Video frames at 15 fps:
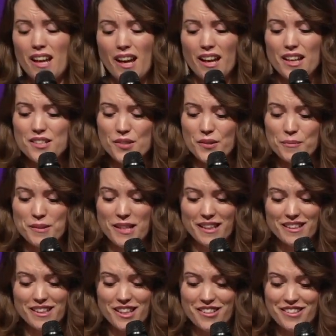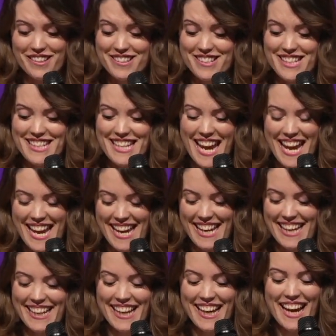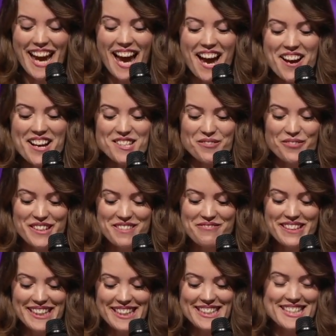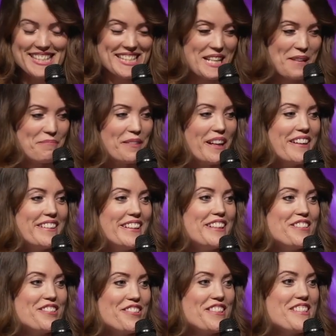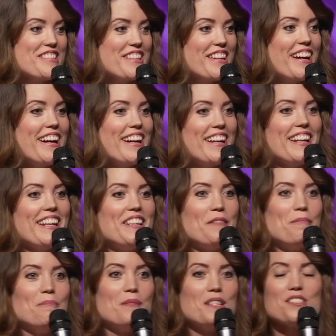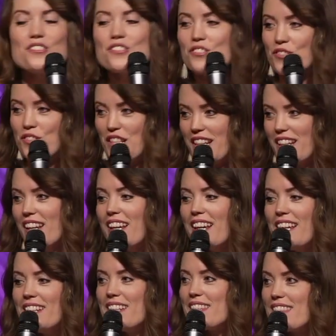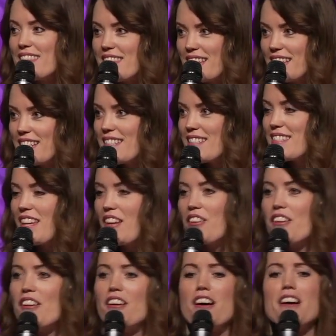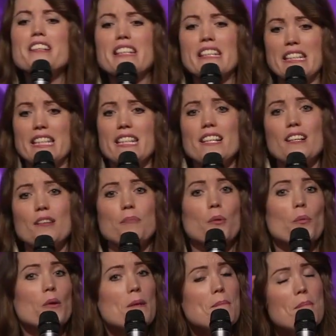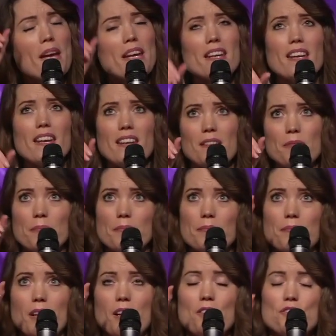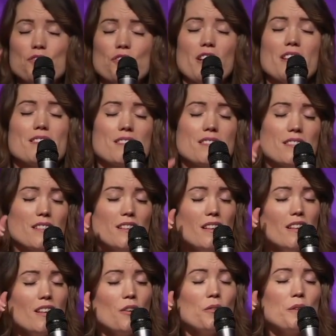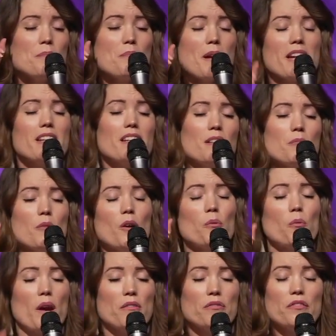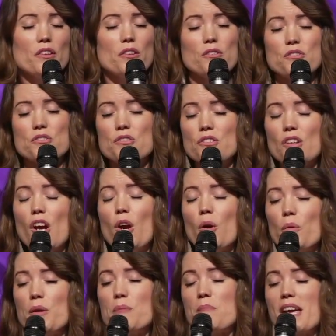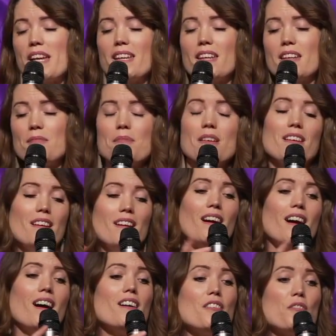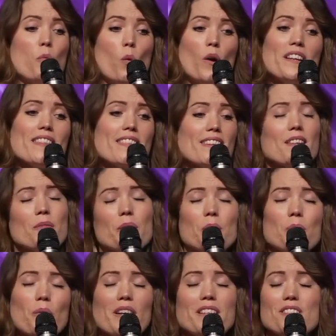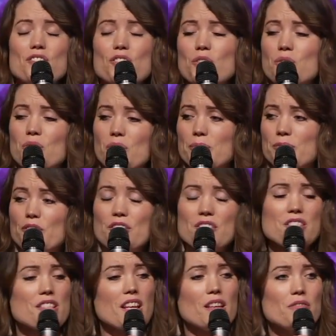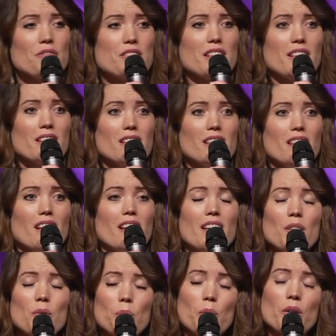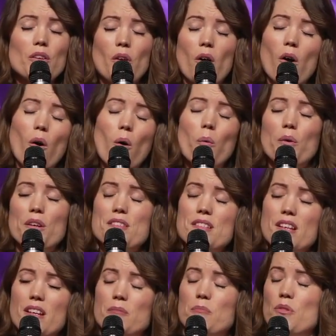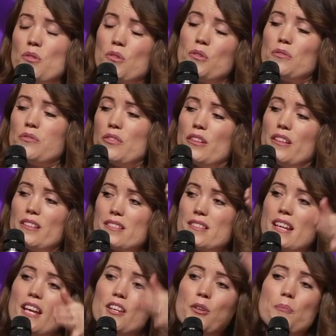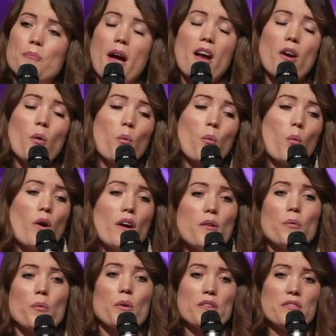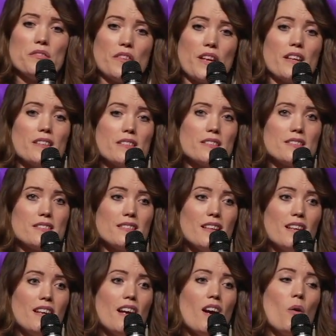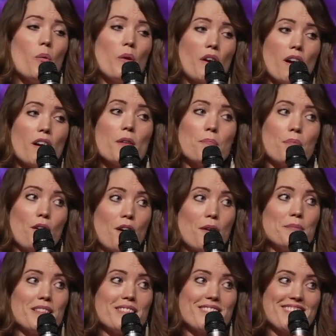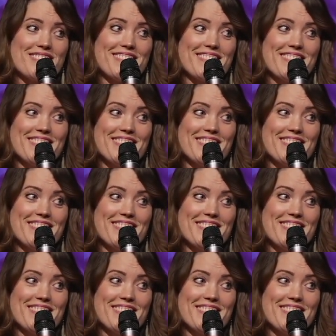And so I'm telling you today, as we begin to step out and trust God in the mystery, in the things that are unclear, but we make him our trust. We make him our refuge. We make him our one thing we run to for safety. He will always come through for us. And no matter what we face, we are promised